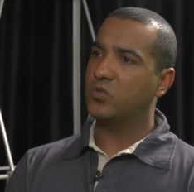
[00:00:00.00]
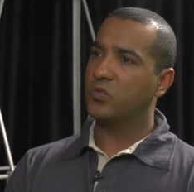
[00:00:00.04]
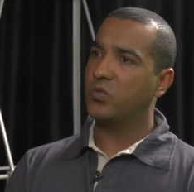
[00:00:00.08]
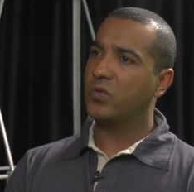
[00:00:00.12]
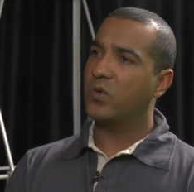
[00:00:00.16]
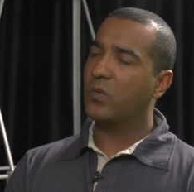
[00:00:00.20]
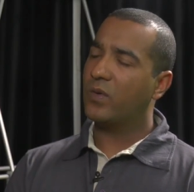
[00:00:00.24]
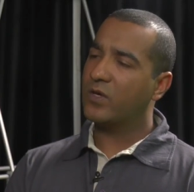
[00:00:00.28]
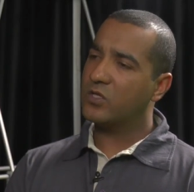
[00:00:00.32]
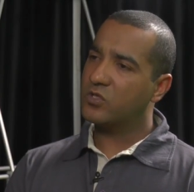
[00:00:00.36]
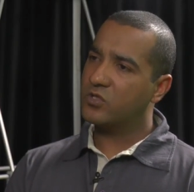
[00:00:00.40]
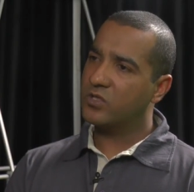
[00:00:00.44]
We
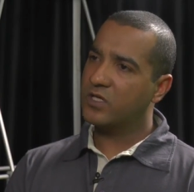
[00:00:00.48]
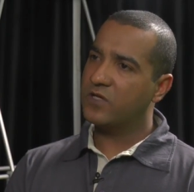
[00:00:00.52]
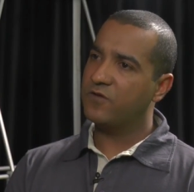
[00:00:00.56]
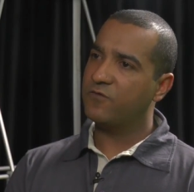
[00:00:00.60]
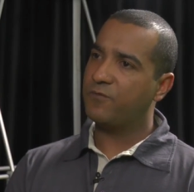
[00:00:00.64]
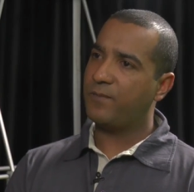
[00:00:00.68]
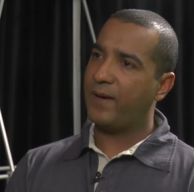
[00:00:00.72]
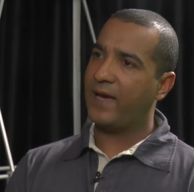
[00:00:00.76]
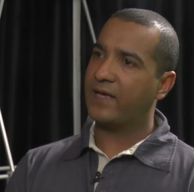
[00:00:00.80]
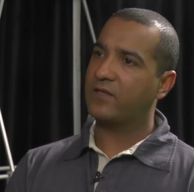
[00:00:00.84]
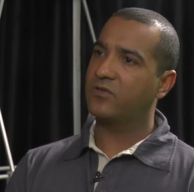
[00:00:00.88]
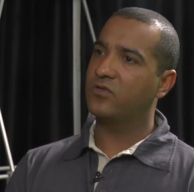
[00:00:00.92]
want to give
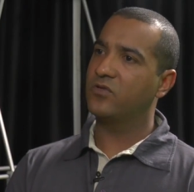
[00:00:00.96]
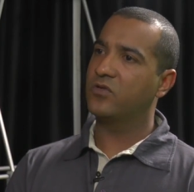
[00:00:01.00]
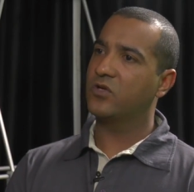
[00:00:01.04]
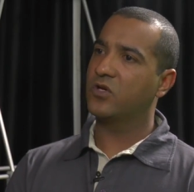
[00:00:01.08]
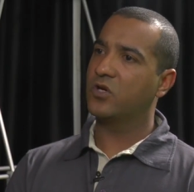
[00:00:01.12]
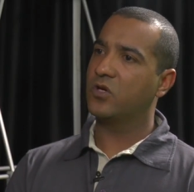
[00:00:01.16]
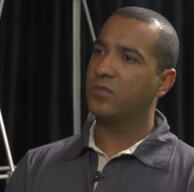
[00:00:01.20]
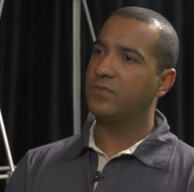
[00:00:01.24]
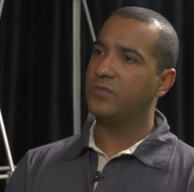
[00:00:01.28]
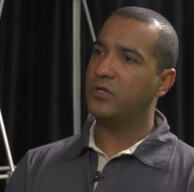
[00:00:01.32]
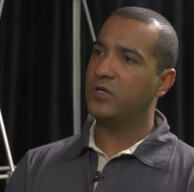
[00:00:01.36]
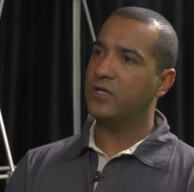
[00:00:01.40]
back to the
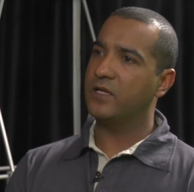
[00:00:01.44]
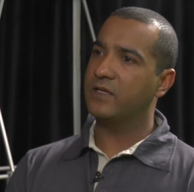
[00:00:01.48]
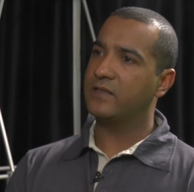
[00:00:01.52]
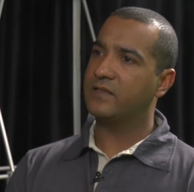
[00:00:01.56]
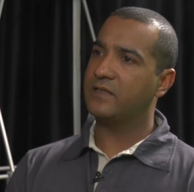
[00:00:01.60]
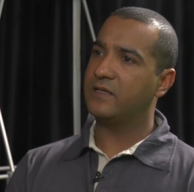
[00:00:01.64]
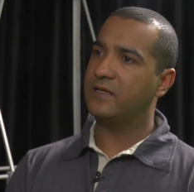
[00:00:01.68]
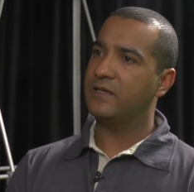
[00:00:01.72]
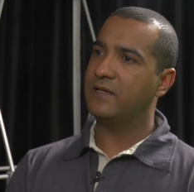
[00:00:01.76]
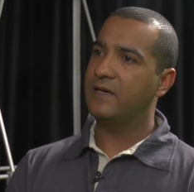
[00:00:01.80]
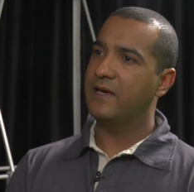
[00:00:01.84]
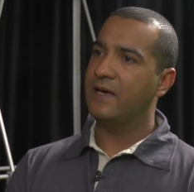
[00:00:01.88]

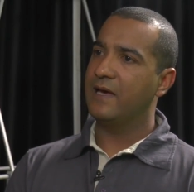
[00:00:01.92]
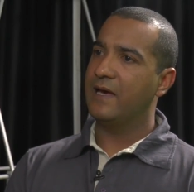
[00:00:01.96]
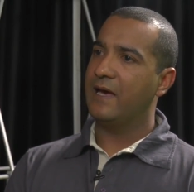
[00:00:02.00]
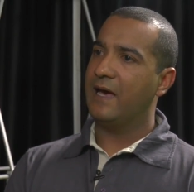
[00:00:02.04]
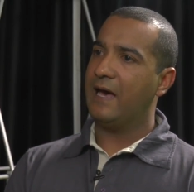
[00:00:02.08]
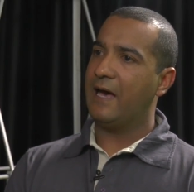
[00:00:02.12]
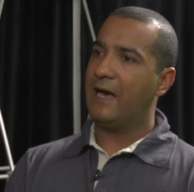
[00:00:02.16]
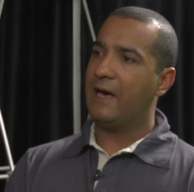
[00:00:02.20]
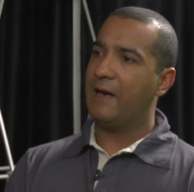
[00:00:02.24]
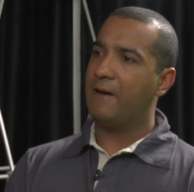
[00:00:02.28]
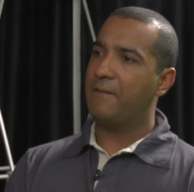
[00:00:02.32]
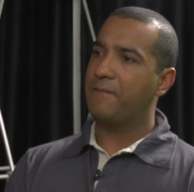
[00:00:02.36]
community.
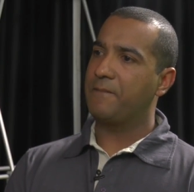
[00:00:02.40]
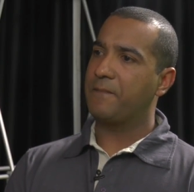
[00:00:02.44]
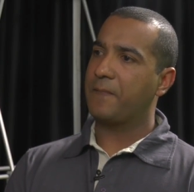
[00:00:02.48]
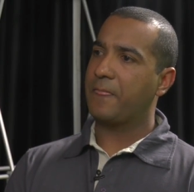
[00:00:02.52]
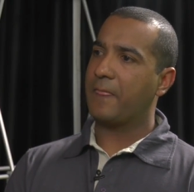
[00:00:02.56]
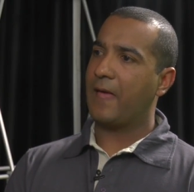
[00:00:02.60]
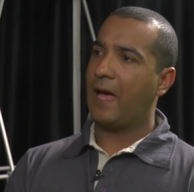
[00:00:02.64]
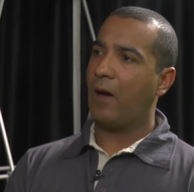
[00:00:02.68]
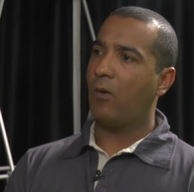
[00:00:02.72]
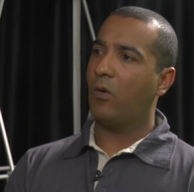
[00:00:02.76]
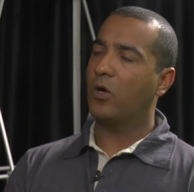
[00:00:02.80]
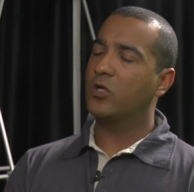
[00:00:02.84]

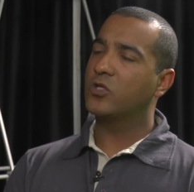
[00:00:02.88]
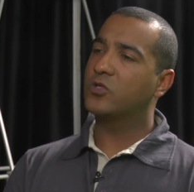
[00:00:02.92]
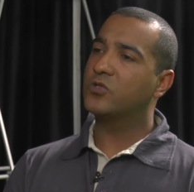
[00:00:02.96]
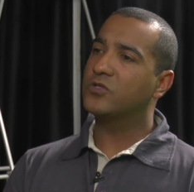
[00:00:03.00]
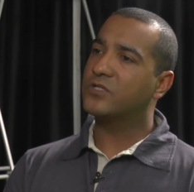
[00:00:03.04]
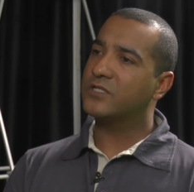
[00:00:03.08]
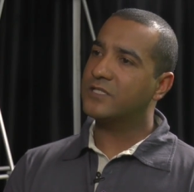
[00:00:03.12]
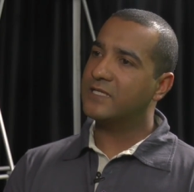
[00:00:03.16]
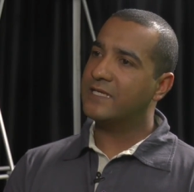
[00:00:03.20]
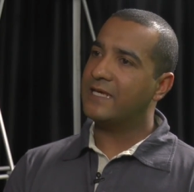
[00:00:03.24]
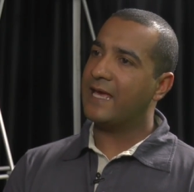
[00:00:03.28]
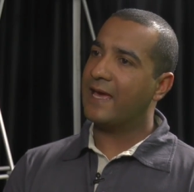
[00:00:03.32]
I want to
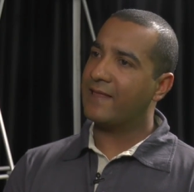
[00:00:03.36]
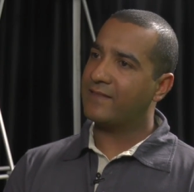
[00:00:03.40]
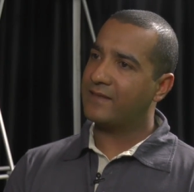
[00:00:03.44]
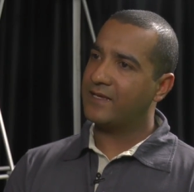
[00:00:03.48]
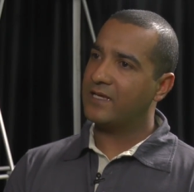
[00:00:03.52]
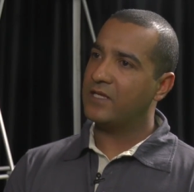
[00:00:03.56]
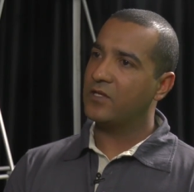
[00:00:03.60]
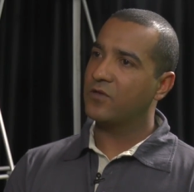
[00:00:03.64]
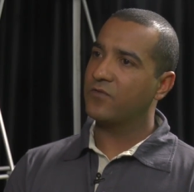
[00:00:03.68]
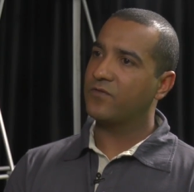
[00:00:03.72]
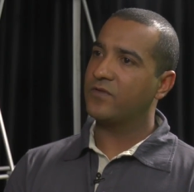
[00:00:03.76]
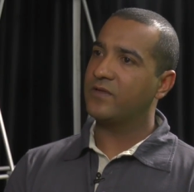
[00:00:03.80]
see at the
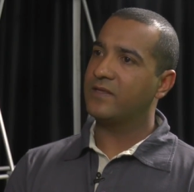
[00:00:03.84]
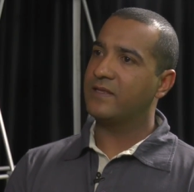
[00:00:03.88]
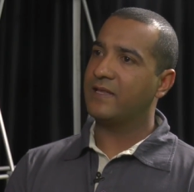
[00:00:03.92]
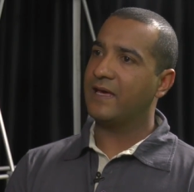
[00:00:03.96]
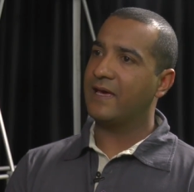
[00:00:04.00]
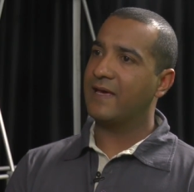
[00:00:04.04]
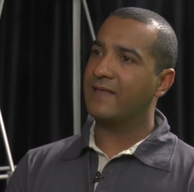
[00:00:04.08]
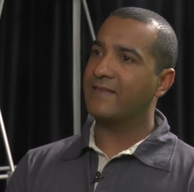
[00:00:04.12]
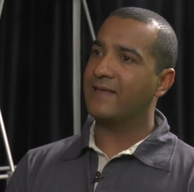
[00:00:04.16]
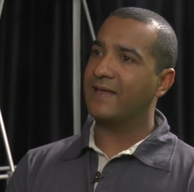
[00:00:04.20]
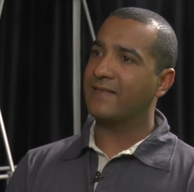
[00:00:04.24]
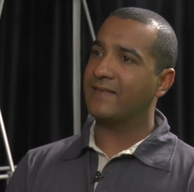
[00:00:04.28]
end of the
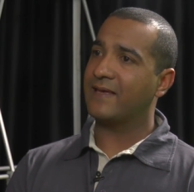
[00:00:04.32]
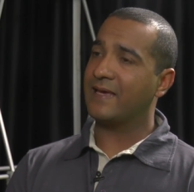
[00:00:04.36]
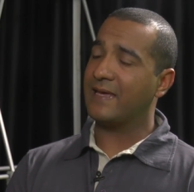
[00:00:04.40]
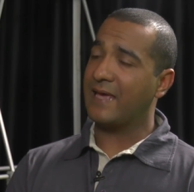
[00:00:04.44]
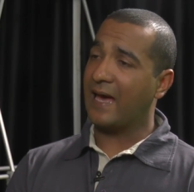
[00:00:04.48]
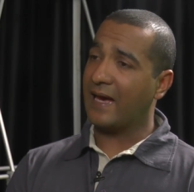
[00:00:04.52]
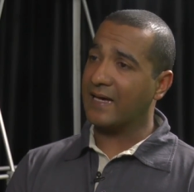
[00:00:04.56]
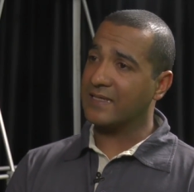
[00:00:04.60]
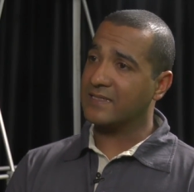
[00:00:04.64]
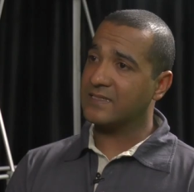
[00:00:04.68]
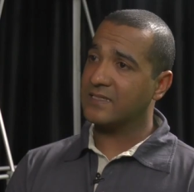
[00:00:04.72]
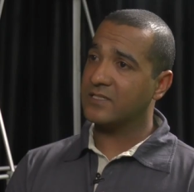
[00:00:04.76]
day that the
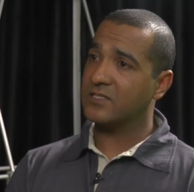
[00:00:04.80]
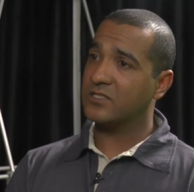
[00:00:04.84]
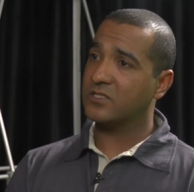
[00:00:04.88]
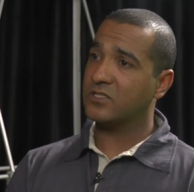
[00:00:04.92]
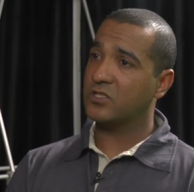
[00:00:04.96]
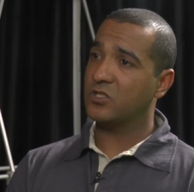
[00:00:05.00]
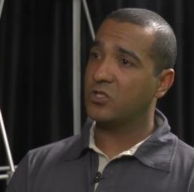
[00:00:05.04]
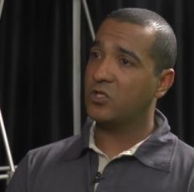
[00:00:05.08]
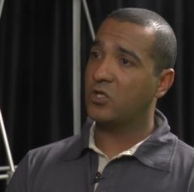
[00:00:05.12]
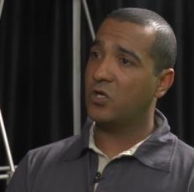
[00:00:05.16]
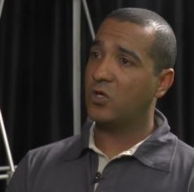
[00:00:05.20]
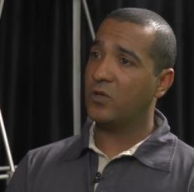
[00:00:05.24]
youngsters,
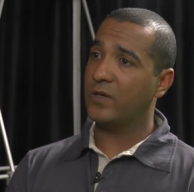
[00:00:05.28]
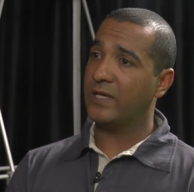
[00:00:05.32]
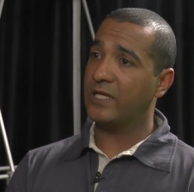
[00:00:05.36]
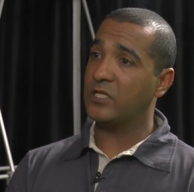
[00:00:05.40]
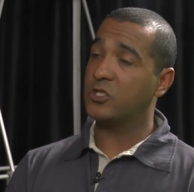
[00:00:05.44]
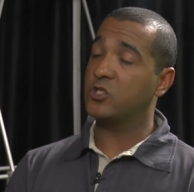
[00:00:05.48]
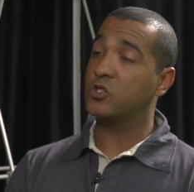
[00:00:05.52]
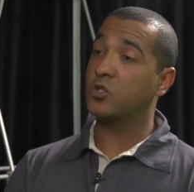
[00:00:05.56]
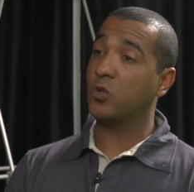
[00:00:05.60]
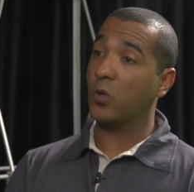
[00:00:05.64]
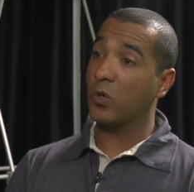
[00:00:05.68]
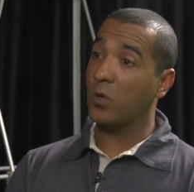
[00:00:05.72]
you know,
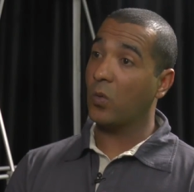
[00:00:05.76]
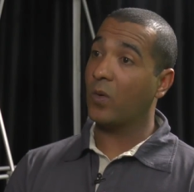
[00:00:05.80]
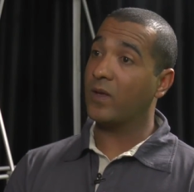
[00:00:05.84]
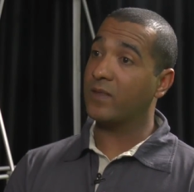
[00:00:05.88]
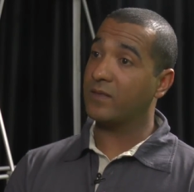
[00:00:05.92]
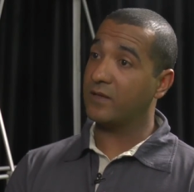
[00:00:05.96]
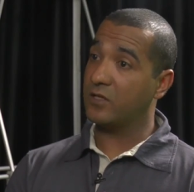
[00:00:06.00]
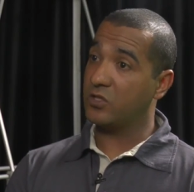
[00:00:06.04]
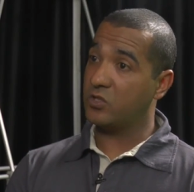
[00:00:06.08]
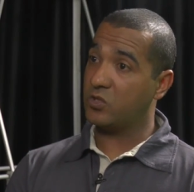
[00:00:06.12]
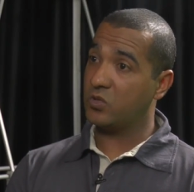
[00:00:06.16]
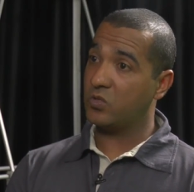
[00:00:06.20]
enjoy what
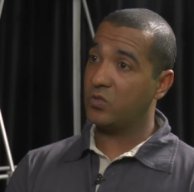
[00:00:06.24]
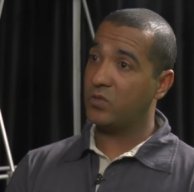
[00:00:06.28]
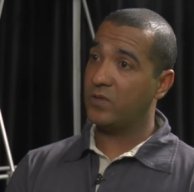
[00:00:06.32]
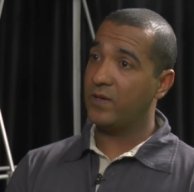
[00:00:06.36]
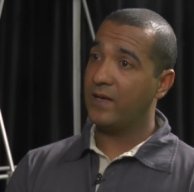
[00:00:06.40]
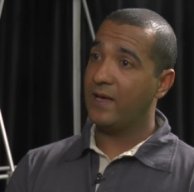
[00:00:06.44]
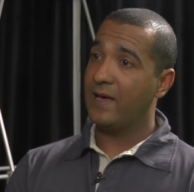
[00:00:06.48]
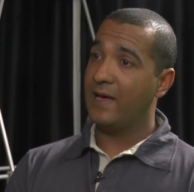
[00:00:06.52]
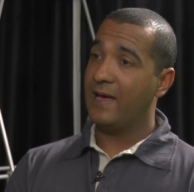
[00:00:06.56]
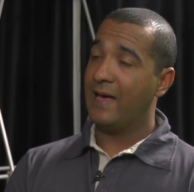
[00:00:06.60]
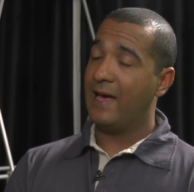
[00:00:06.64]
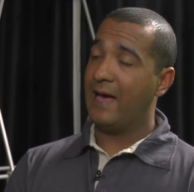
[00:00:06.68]
they do,
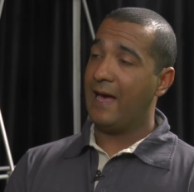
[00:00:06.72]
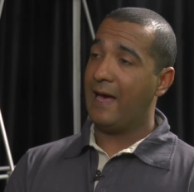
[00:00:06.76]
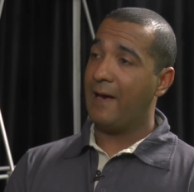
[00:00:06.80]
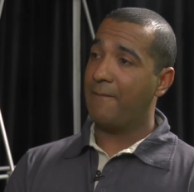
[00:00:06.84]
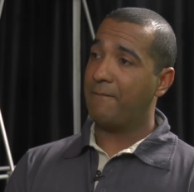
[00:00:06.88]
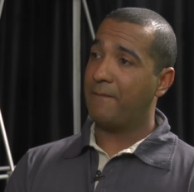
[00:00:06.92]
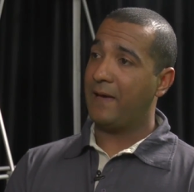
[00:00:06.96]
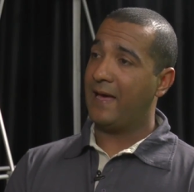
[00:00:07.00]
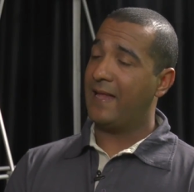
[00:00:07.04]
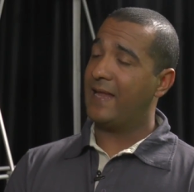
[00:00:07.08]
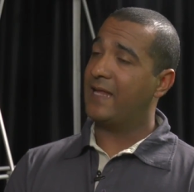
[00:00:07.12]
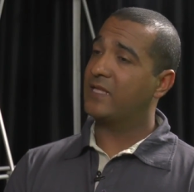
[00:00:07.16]

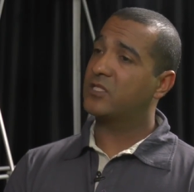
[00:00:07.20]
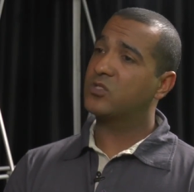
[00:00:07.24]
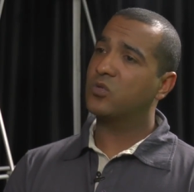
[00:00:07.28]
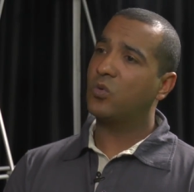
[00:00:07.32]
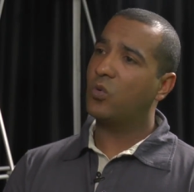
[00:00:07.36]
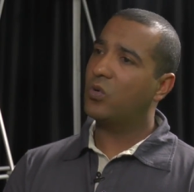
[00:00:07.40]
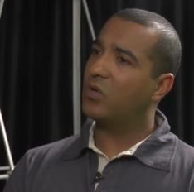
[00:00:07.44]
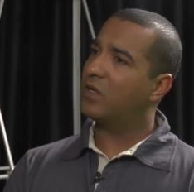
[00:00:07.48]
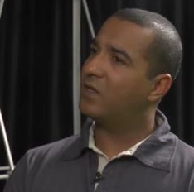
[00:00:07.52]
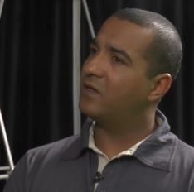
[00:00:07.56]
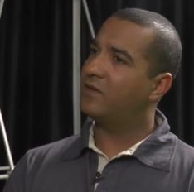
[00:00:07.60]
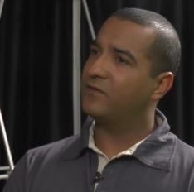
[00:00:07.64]
and it's
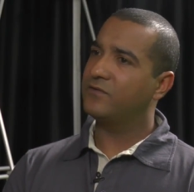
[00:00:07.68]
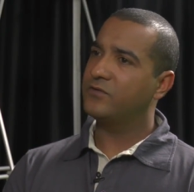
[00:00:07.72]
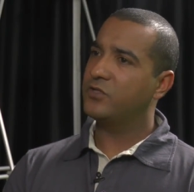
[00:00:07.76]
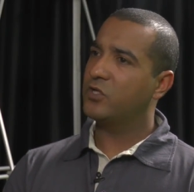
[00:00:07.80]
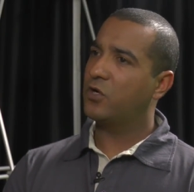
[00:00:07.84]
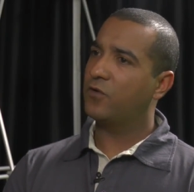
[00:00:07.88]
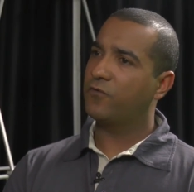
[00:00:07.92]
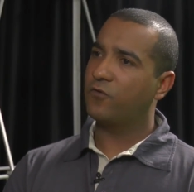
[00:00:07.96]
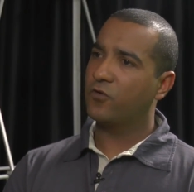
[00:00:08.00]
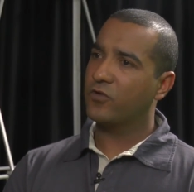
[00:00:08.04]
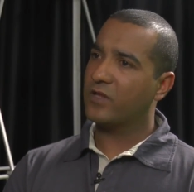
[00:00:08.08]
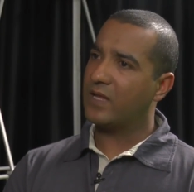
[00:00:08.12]
all, you
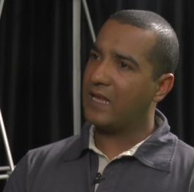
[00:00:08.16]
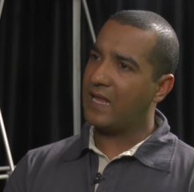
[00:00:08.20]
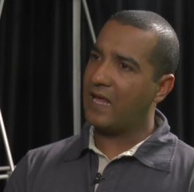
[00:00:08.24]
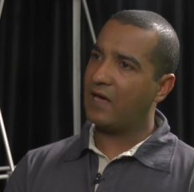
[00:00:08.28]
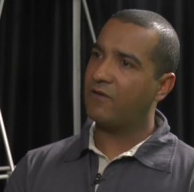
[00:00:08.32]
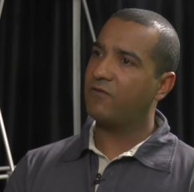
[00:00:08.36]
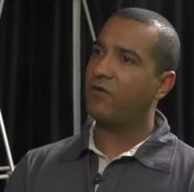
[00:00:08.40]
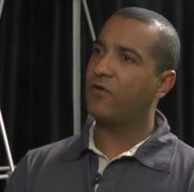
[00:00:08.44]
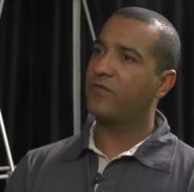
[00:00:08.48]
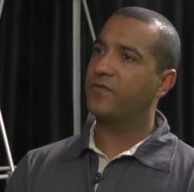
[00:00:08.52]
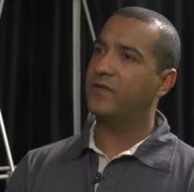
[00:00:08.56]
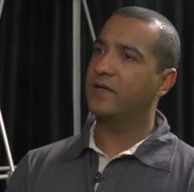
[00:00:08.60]
know, for the
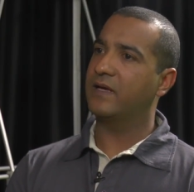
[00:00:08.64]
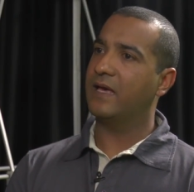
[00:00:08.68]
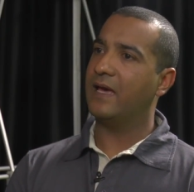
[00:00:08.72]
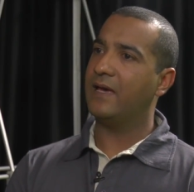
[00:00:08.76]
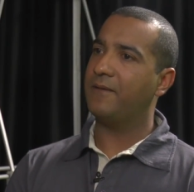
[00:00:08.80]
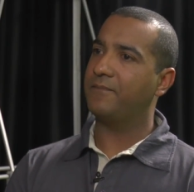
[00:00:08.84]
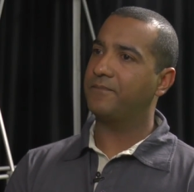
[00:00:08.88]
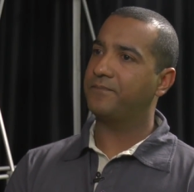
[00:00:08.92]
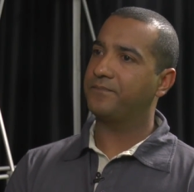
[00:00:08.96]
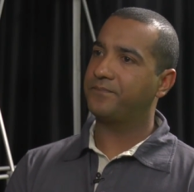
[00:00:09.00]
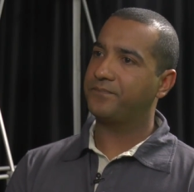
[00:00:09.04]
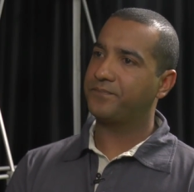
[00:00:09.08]
love of the game.